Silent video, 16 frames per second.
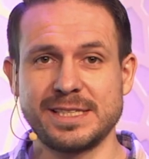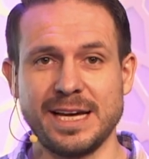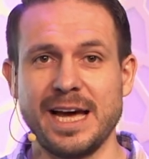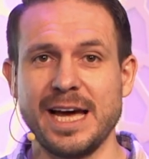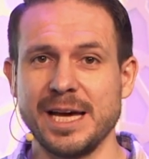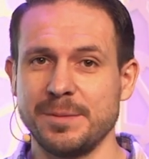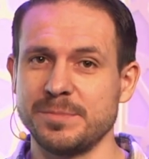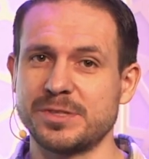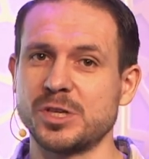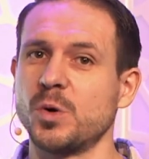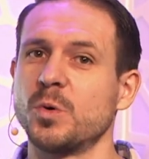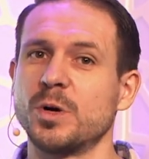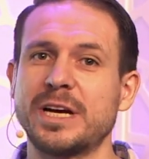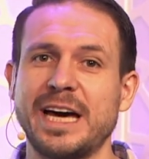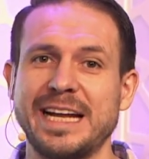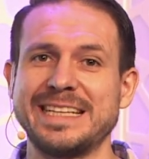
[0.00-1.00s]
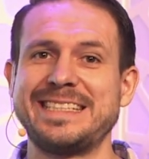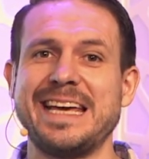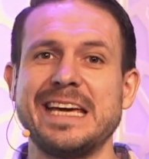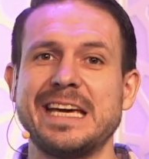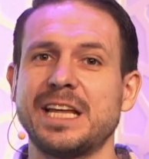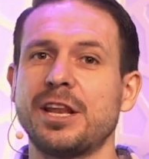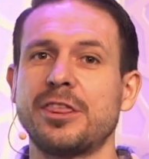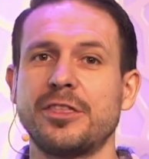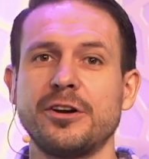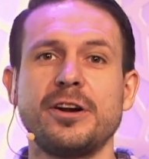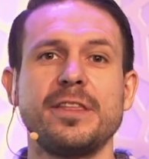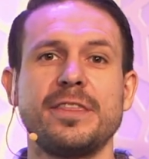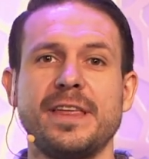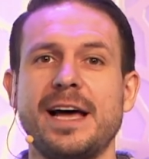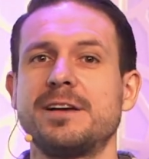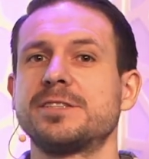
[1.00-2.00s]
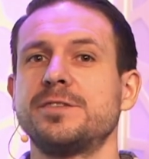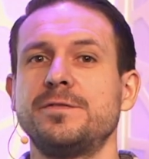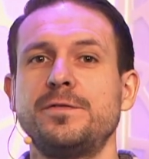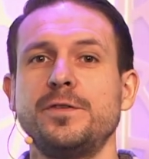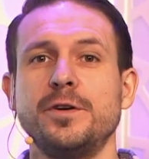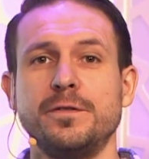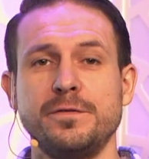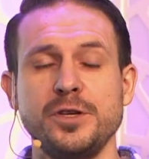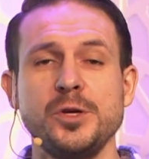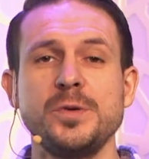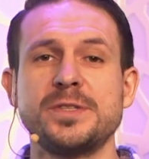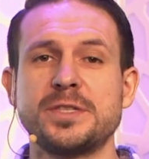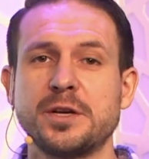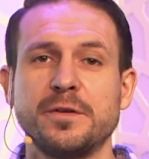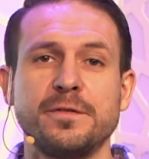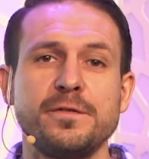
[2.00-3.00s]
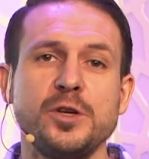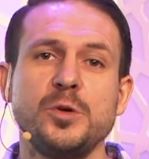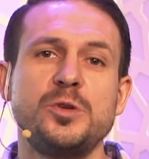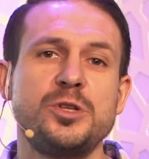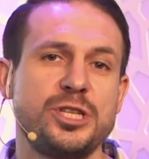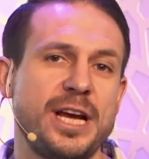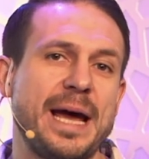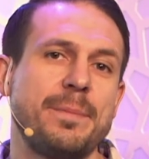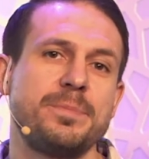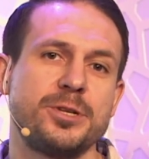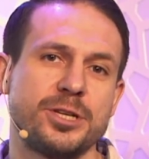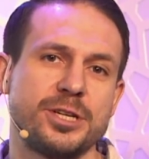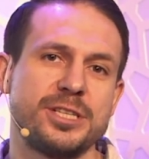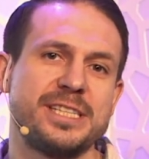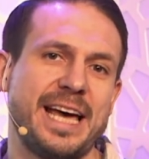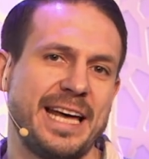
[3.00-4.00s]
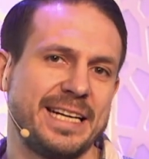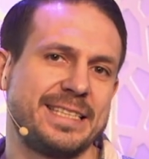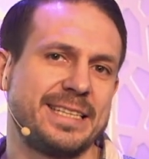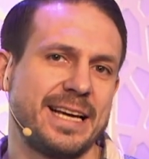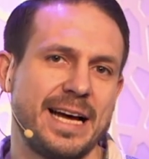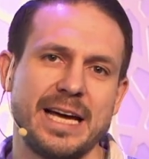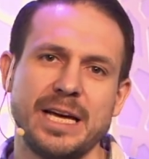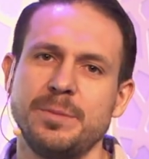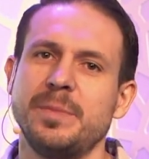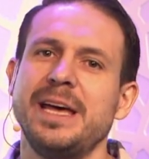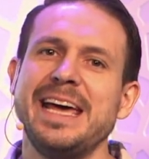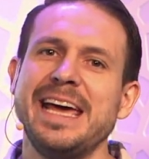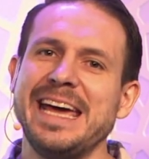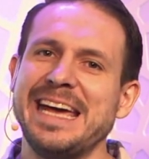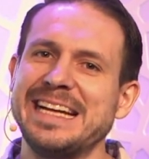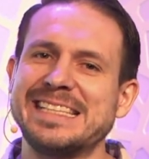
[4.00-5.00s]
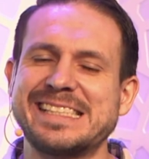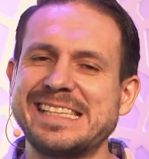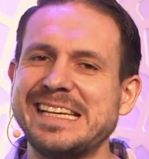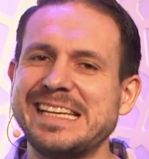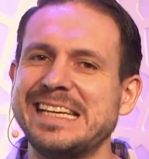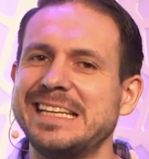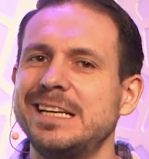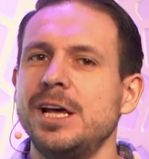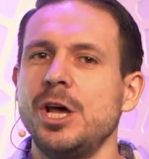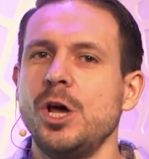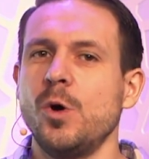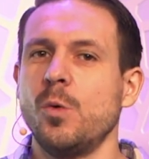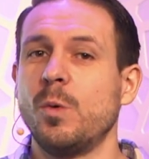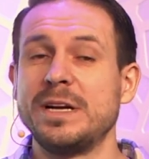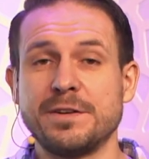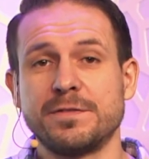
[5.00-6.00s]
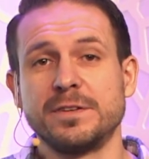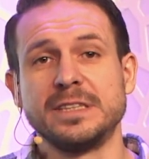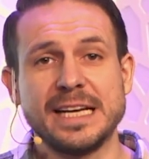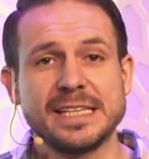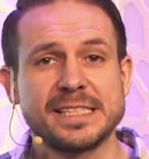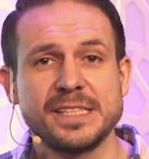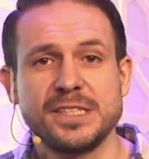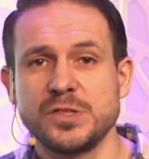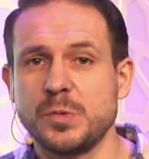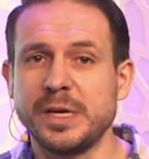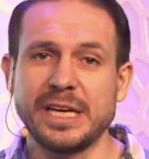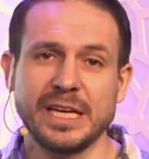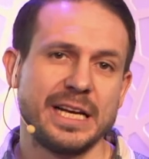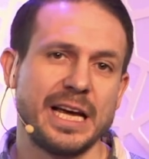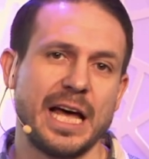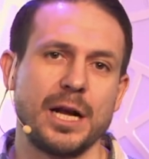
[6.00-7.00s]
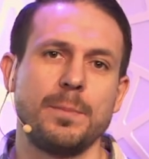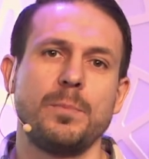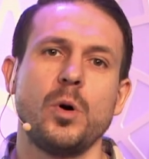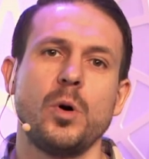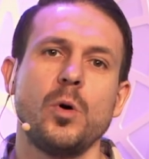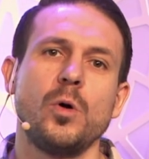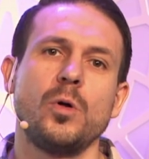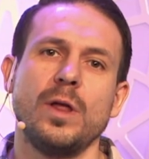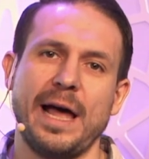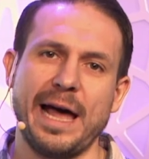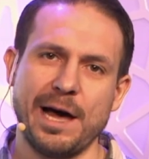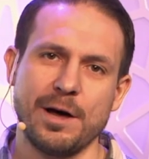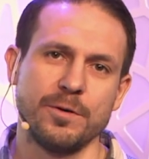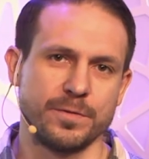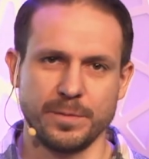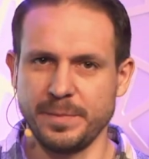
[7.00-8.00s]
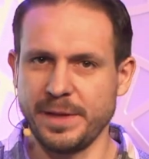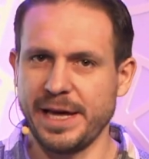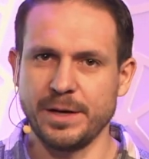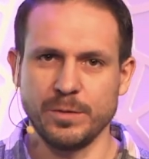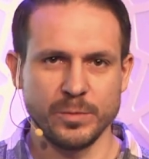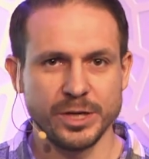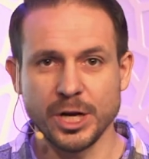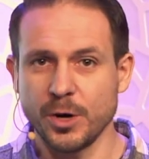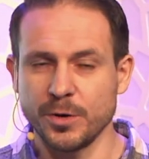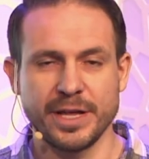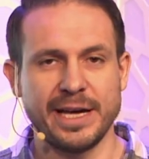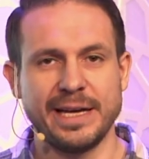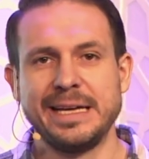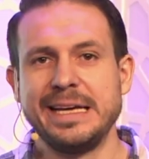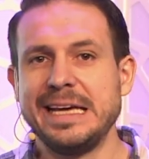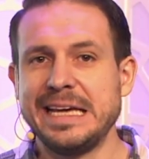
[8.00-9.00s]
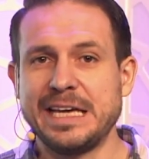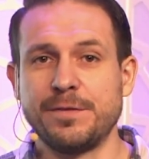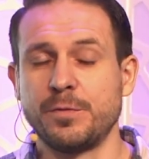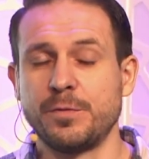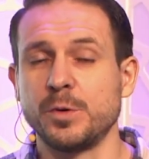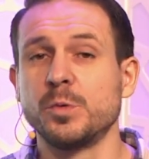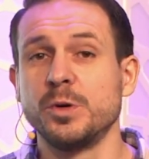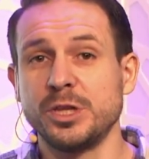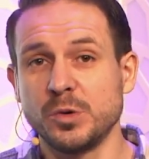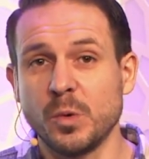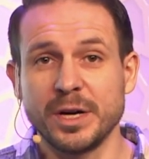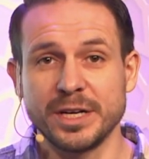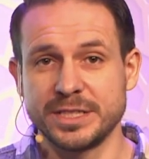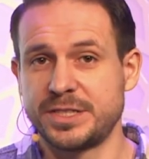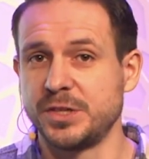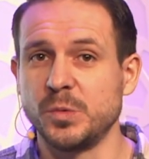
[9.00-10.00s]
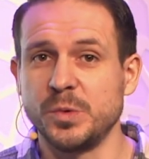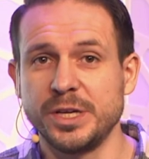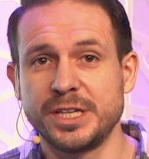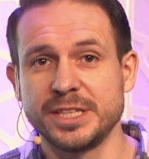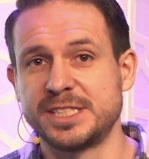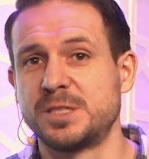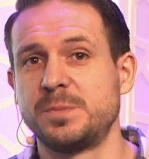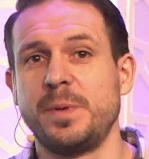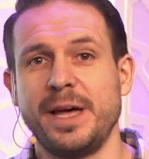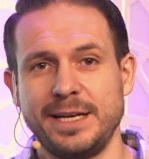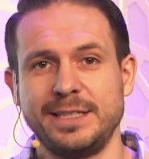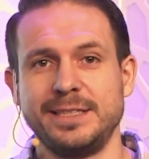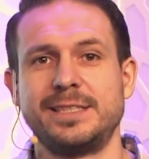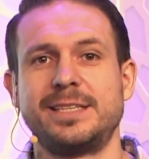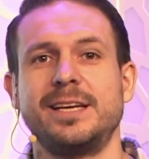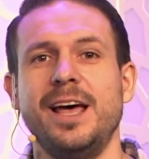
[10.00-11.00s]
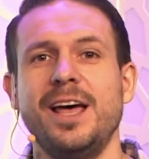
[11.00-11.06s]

time, so we're kind of taking 30,000 foot views at a few chapters at a time and seeing what different lessons we can kind of pull out from that. We know that if we really wanted to, we could spend